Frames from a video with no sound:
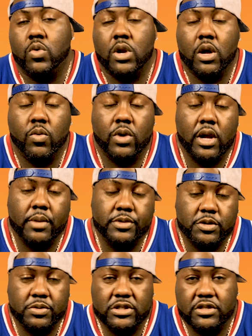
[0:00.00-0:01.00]
what up, what up?
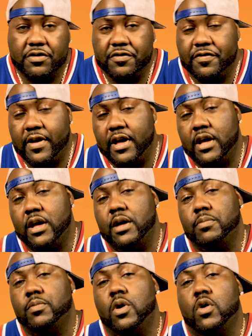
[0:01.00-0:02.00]
It's Mistah
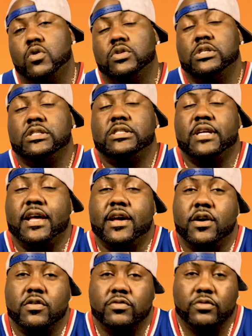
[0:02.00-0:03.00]
F.A.B, hold it
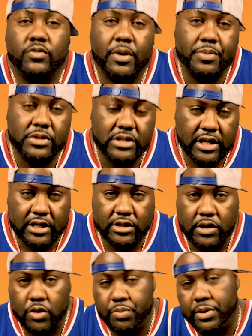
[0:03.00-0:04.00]
down, representing
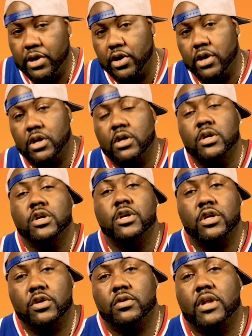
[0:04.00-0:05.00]
Dope Air,
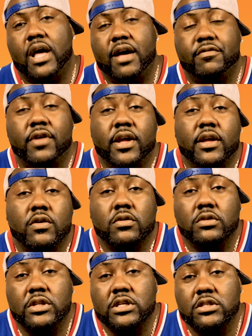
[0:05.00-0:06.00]
live right here
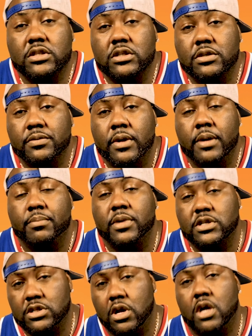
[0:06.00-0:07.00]
on Thizzler.
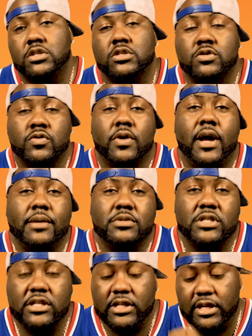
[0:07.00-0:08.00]
Make sure y'all subscribe
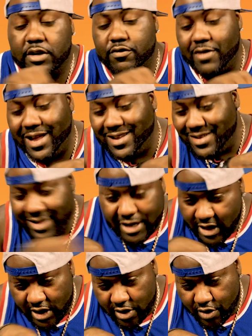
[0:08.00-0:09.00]
to the link right
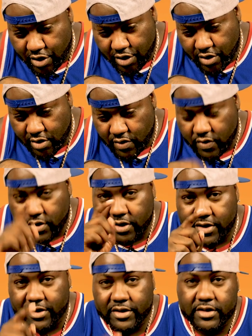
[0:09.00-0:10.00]
here.
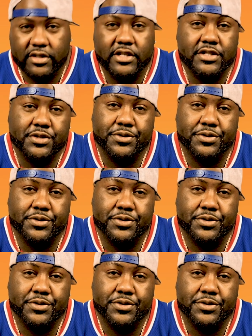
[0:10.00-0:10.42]
Yes,